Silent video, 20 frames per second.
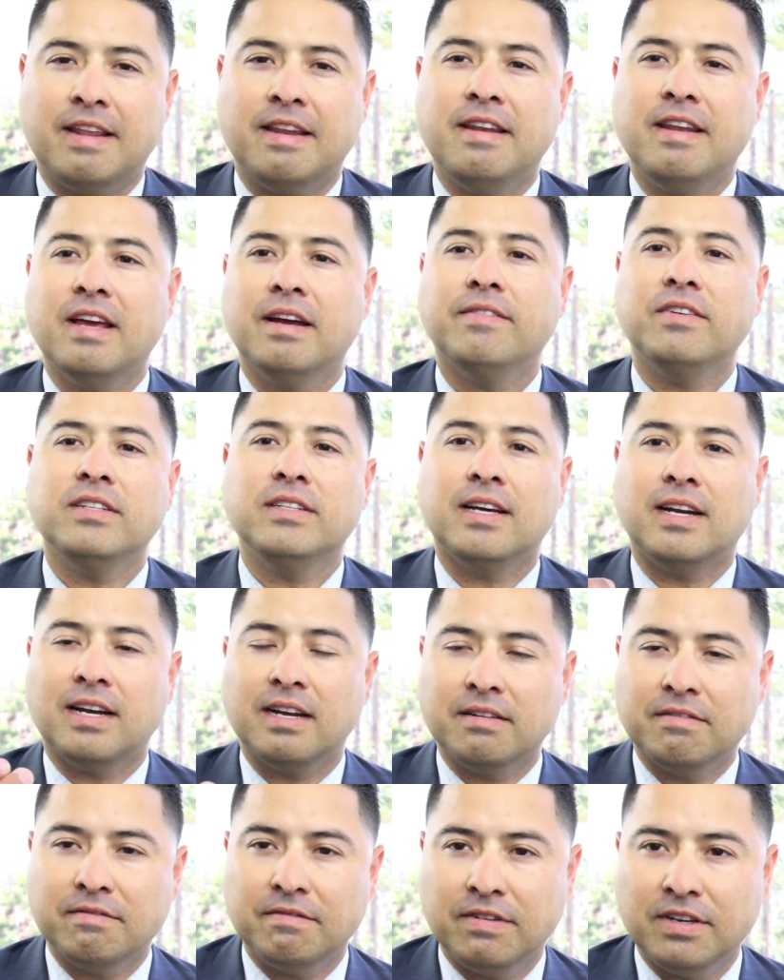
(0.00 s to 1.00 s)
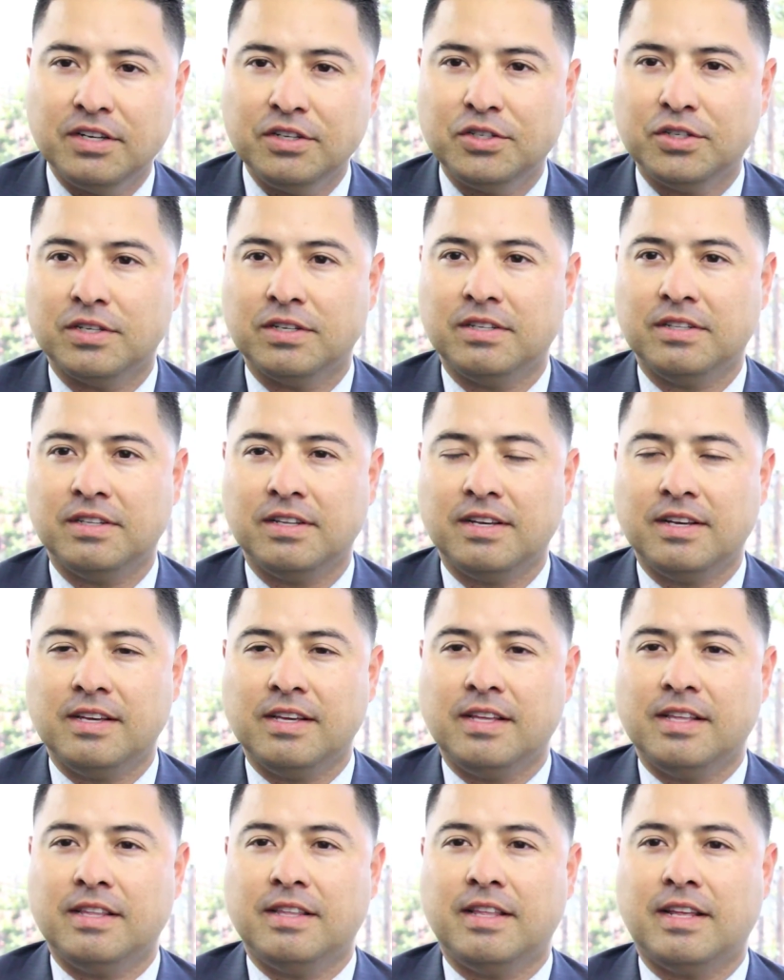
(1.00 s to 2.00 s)
Never did I envision
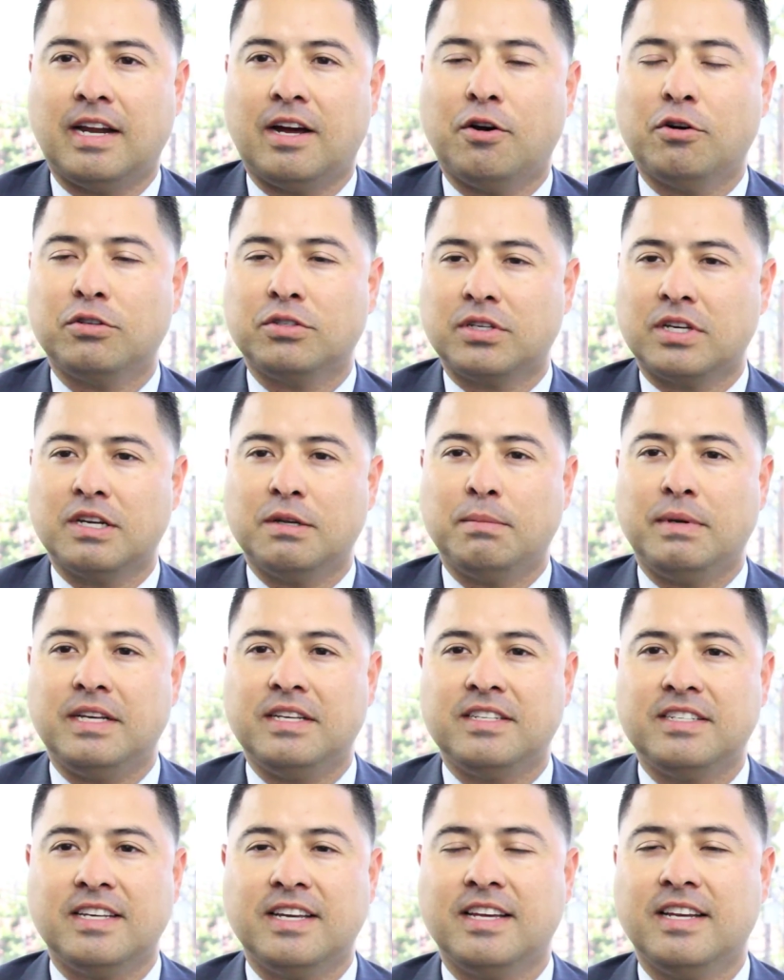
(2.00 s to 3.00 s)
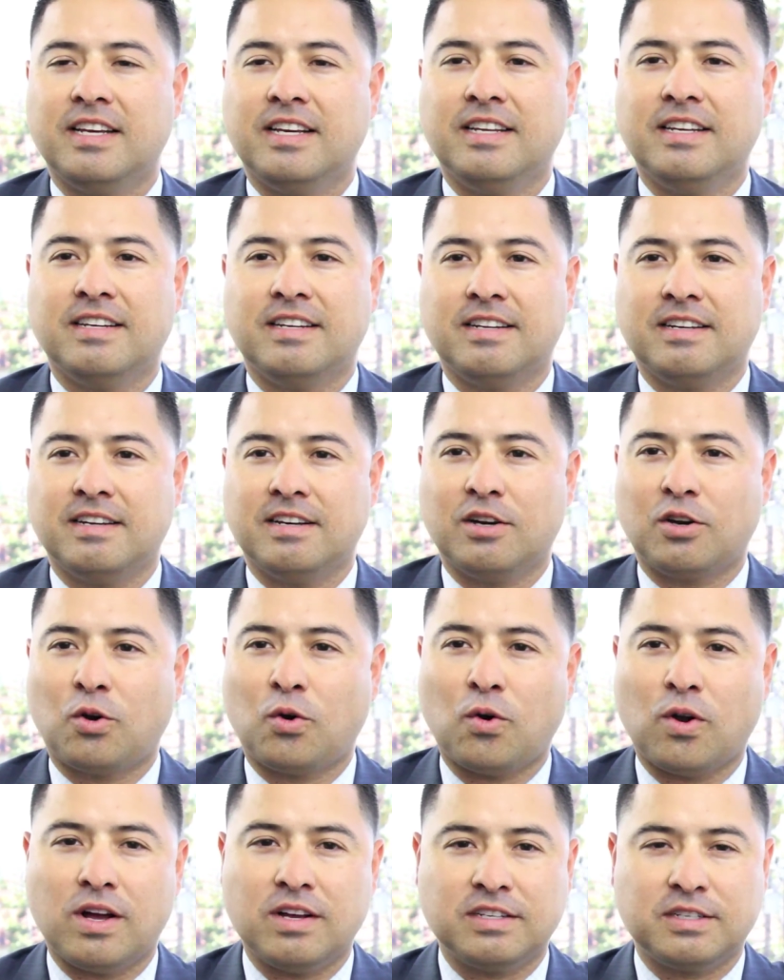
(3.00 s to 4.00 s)
that I was going to be sitting
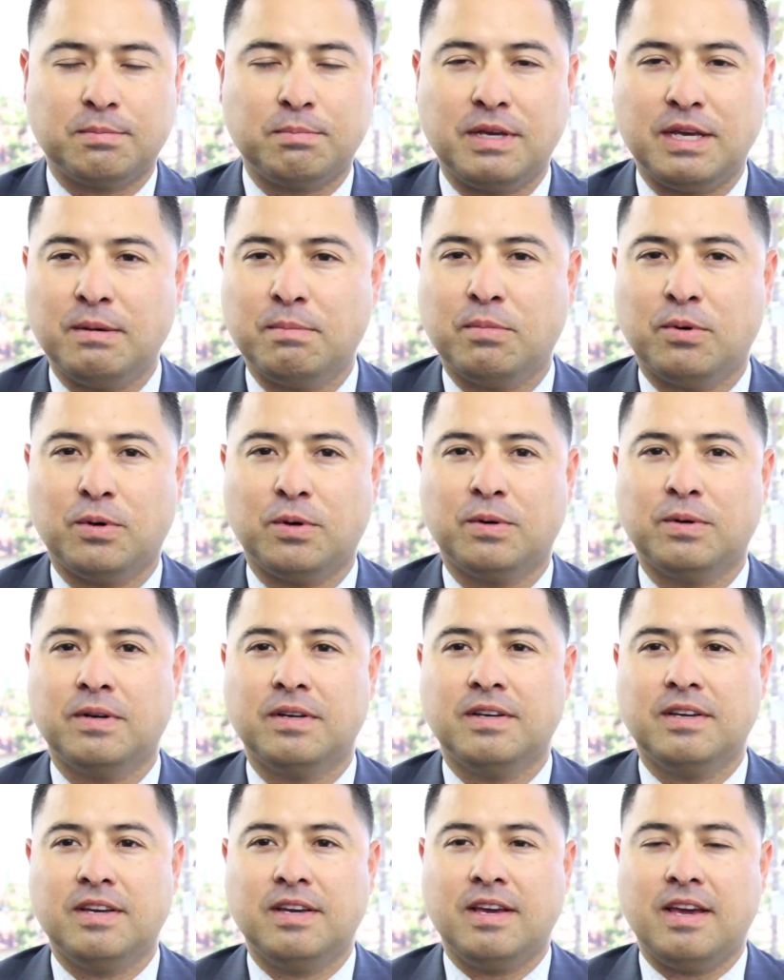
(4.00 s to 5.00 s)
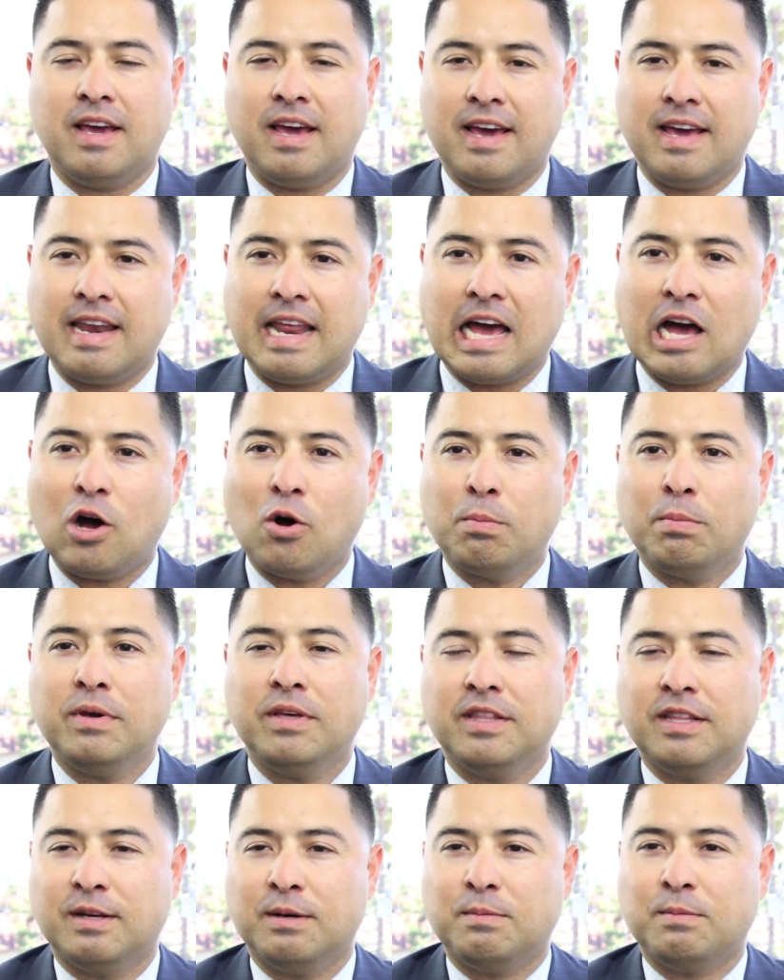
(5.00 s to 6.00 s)
across people and
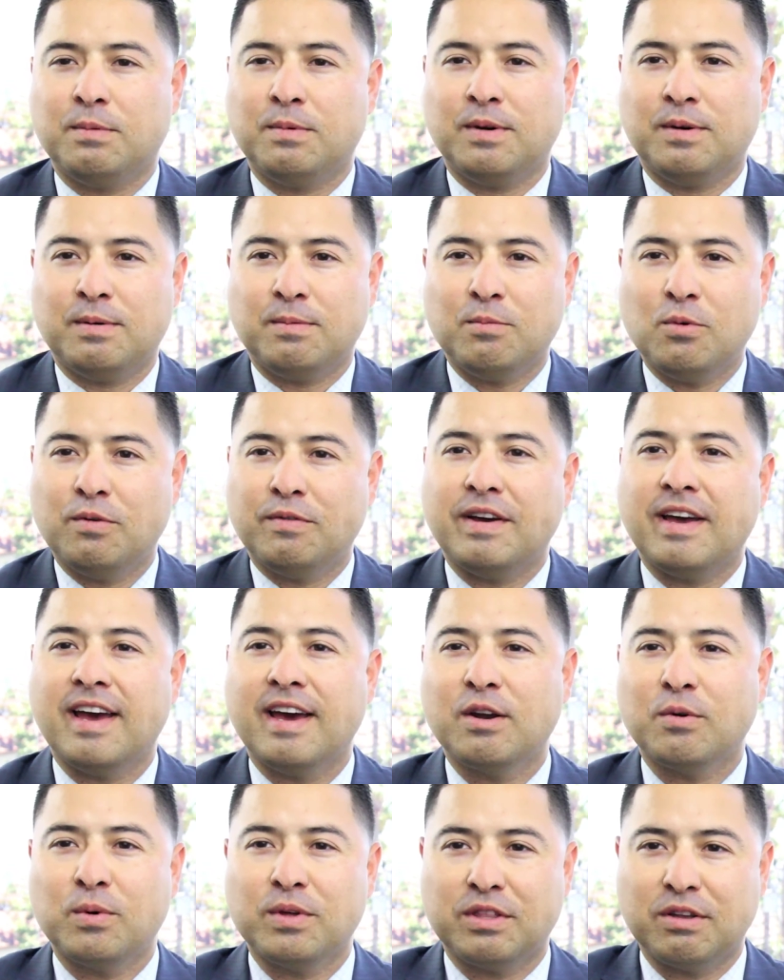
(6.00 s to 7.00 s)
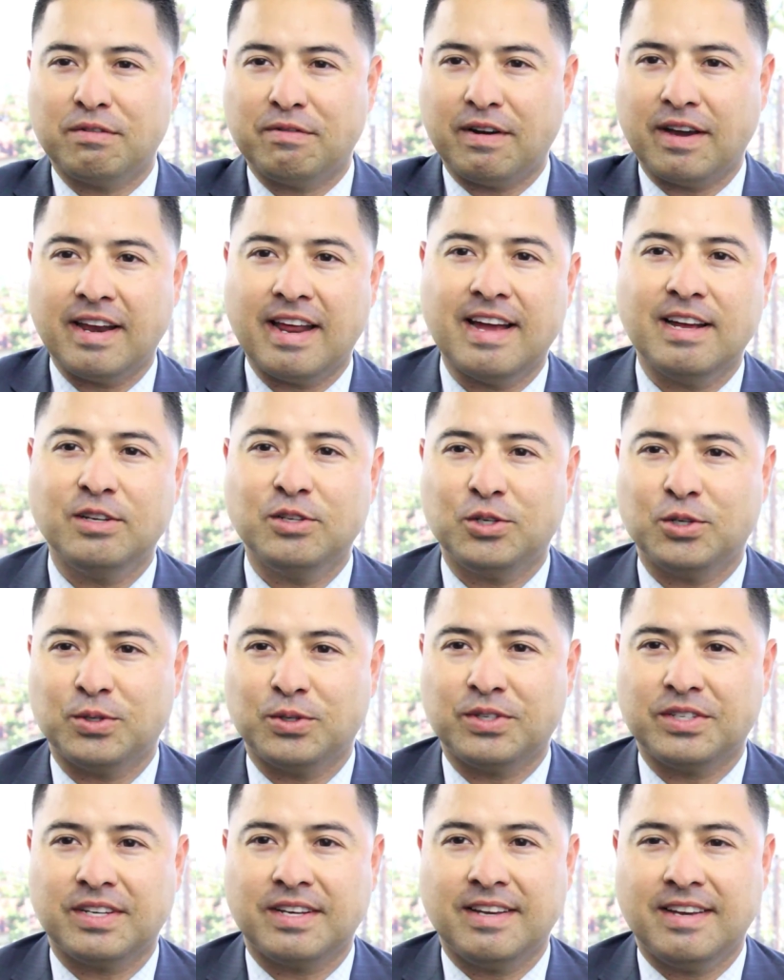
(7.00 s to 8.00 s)
helping them move ahead with their
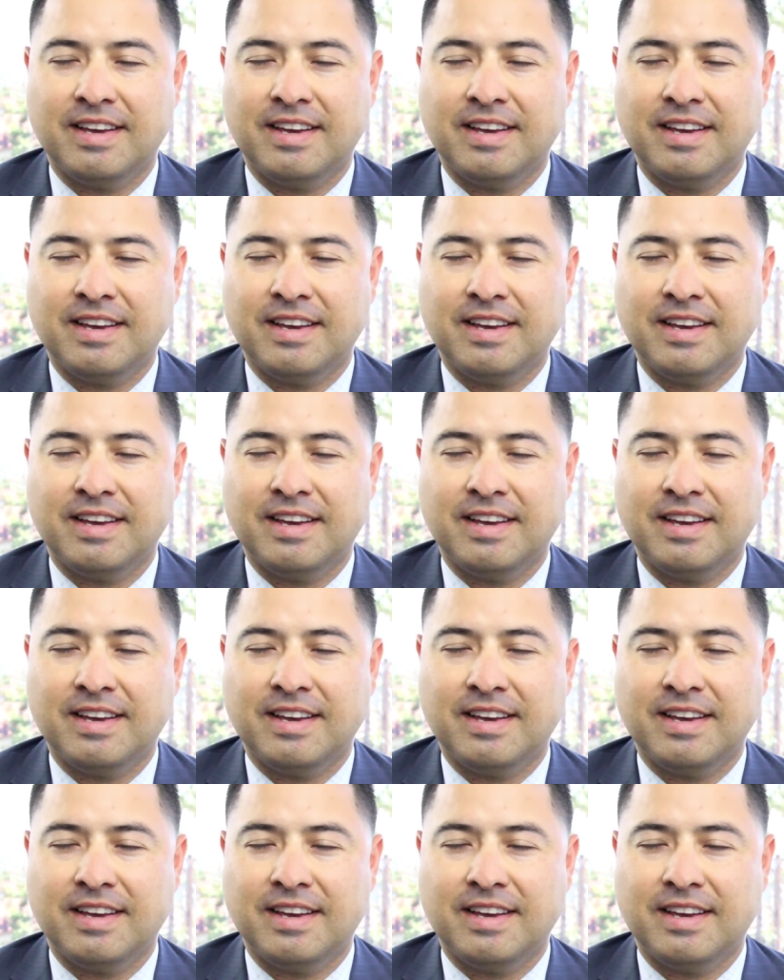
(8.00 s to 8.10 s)
financials.